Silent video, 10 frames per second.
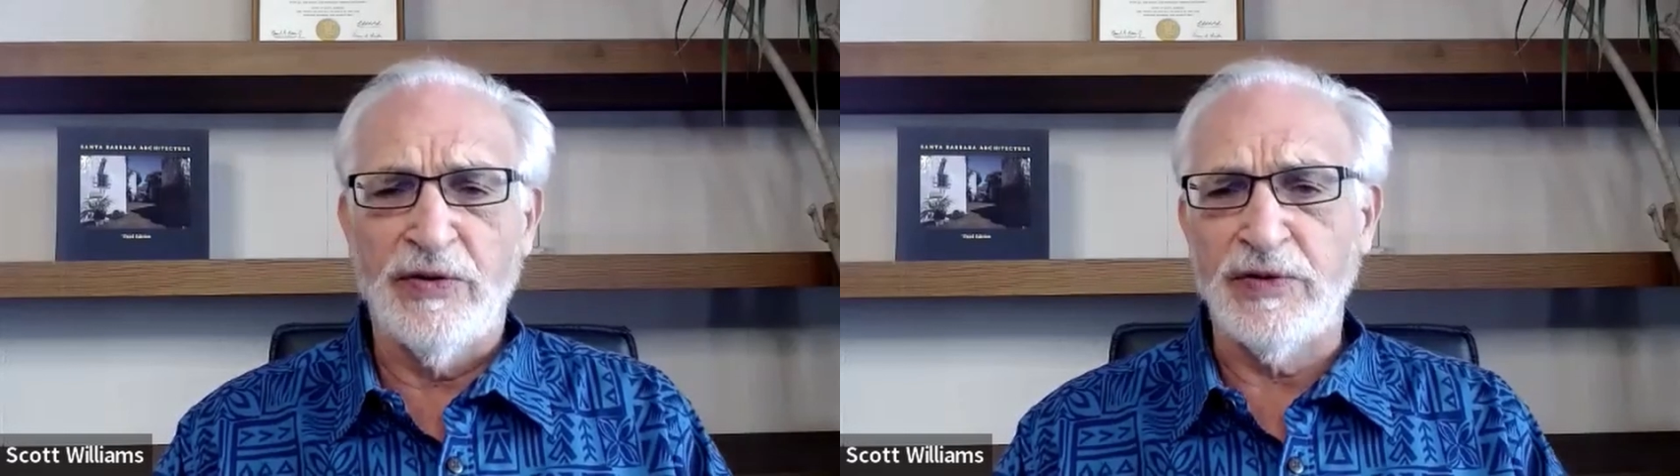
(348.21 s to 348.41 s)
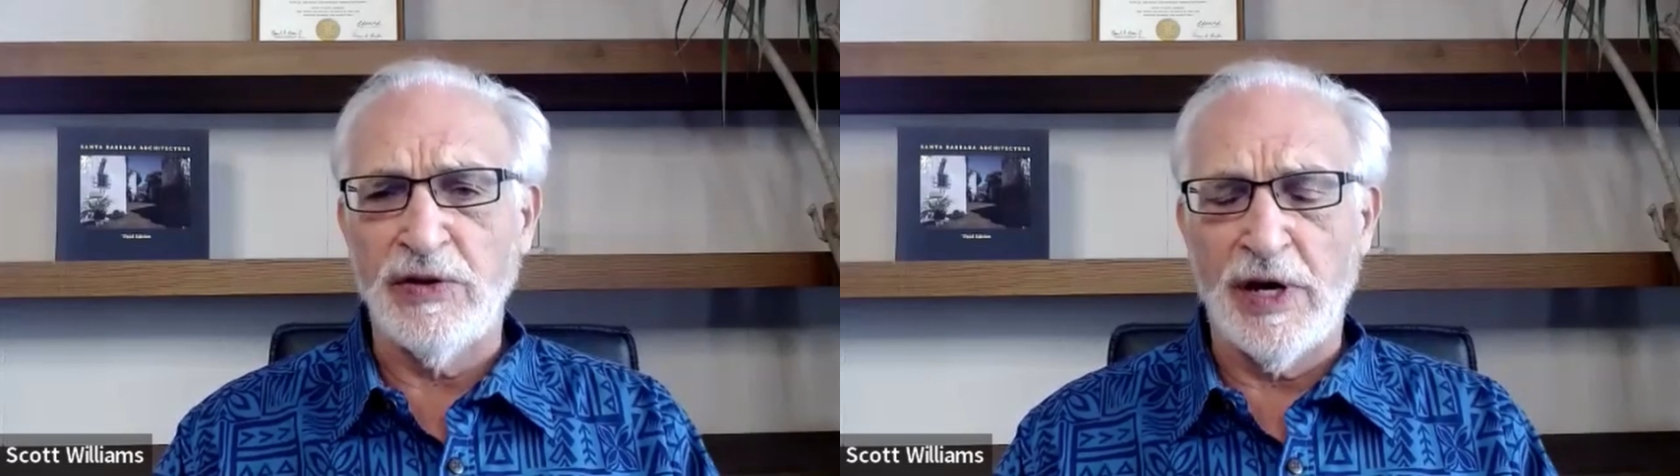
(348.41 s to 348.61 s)

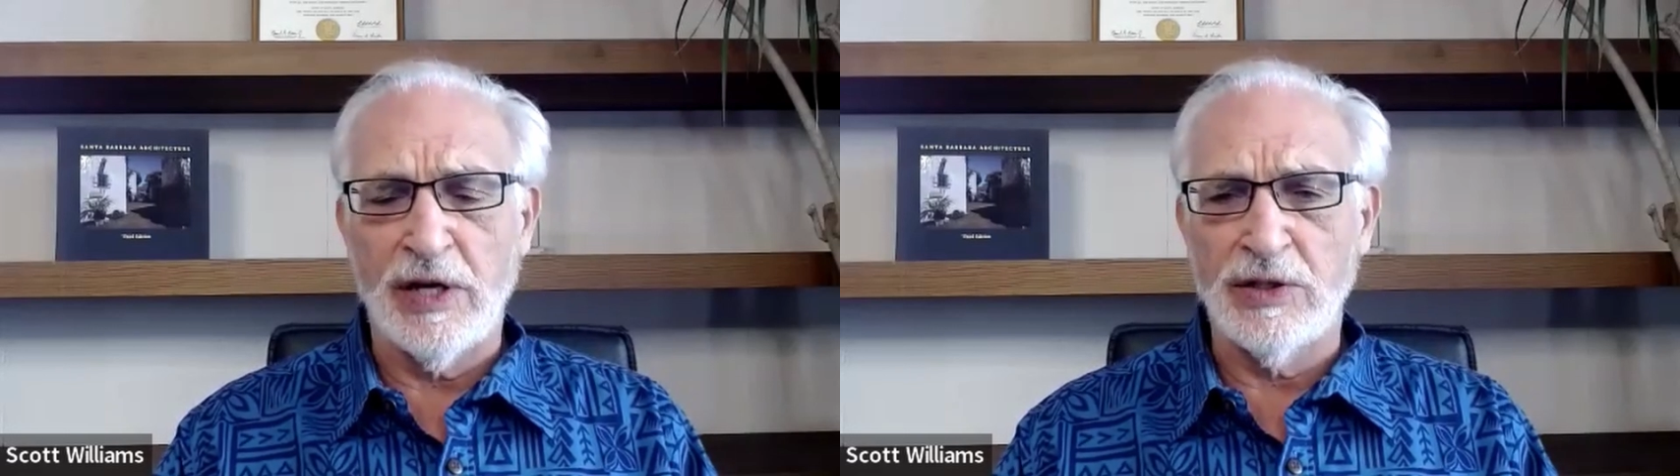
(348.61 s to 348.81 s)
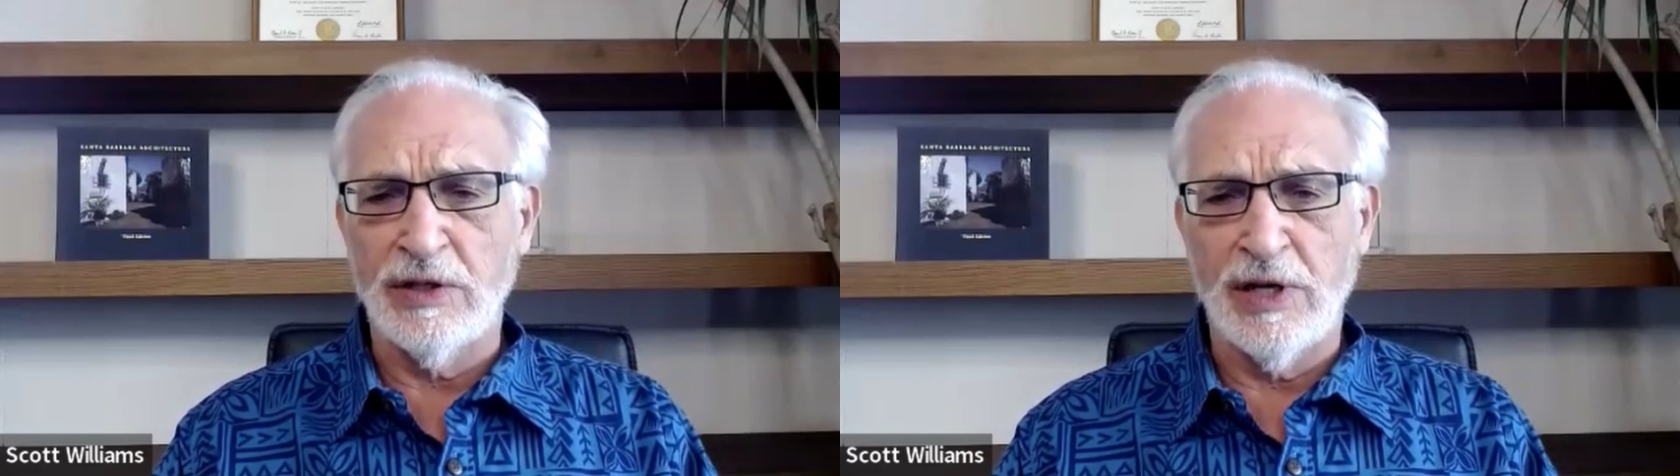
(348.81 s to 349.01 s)
fifty
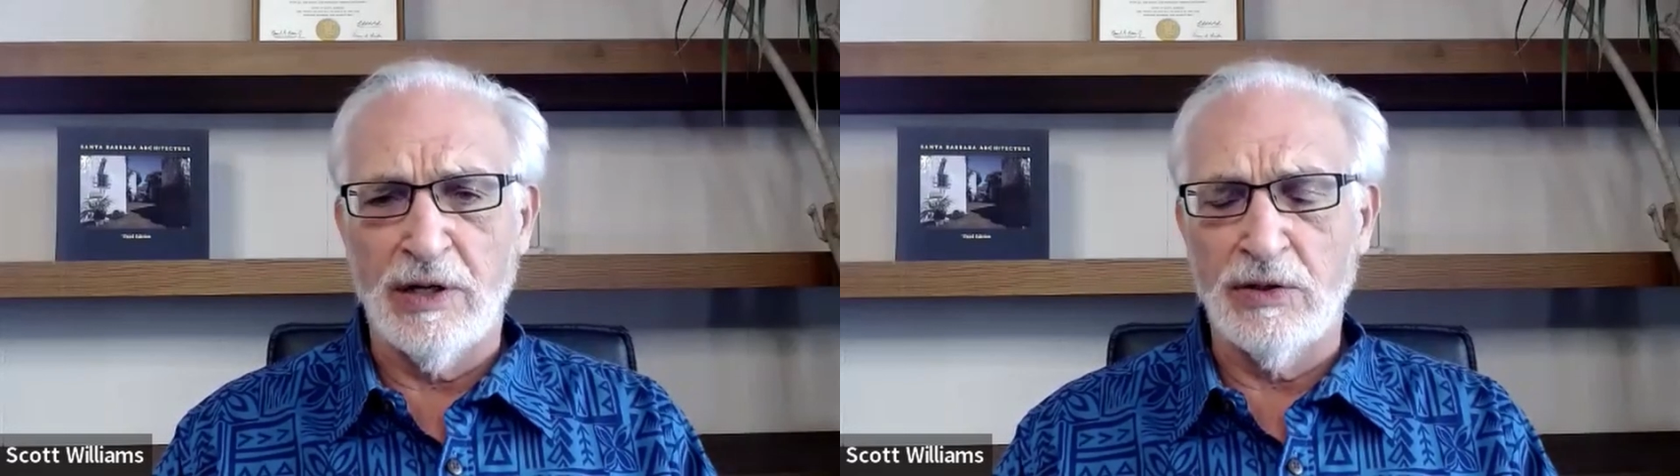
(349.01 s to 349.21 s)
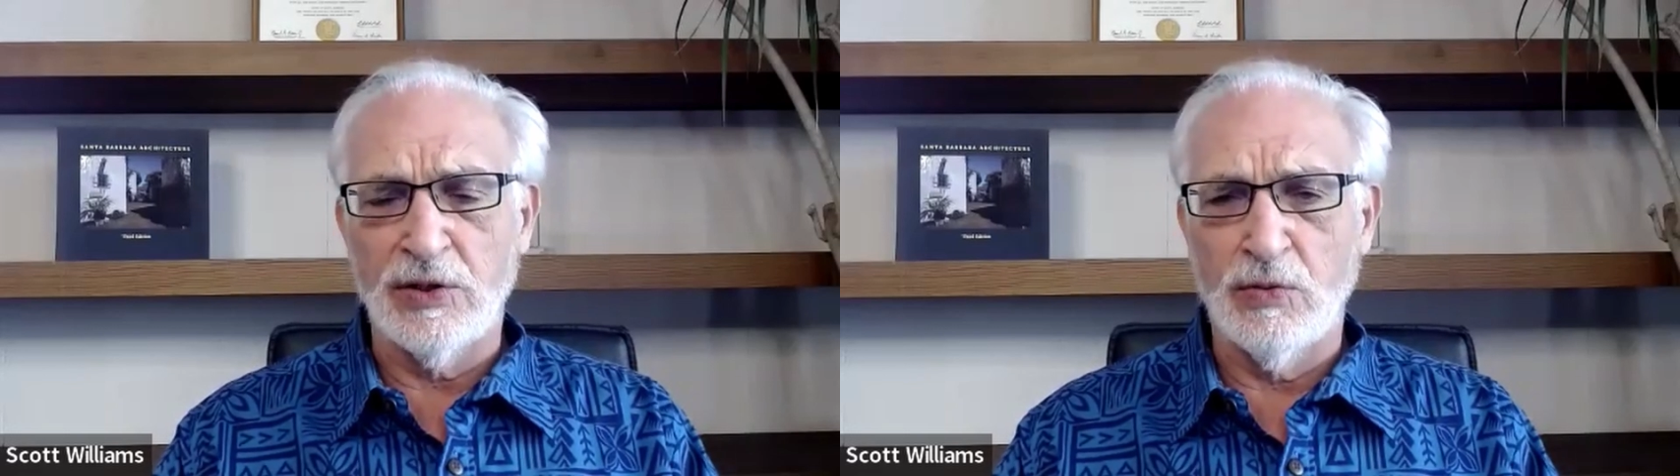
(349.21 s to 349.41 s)
thousand
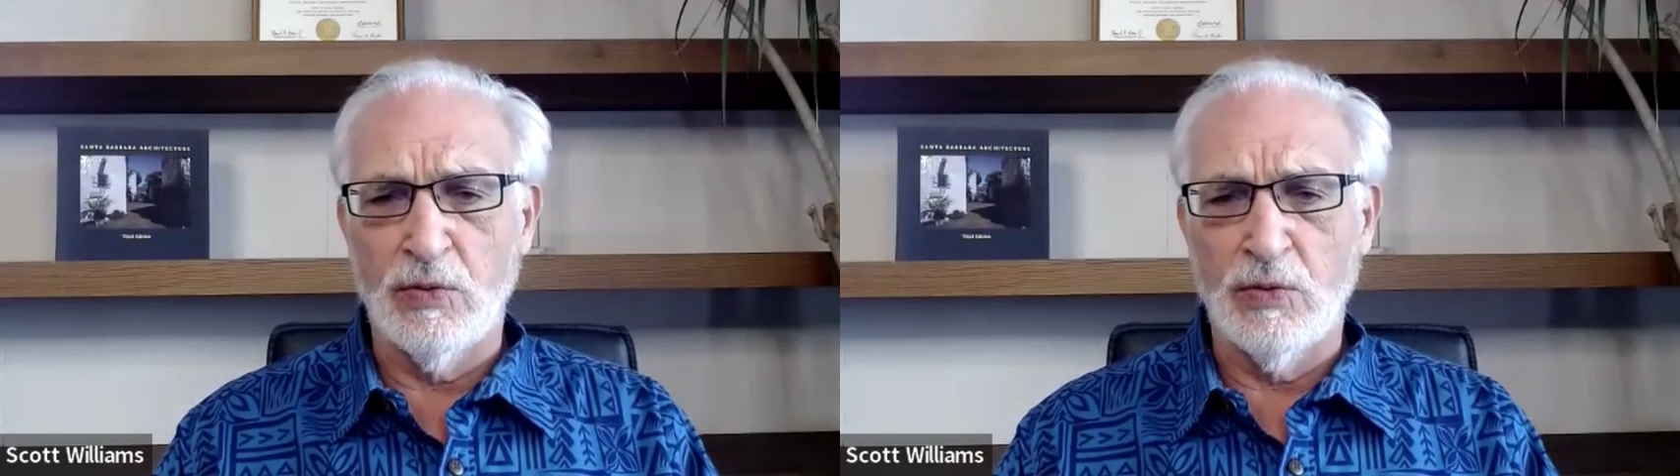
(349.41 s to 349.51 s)
dollars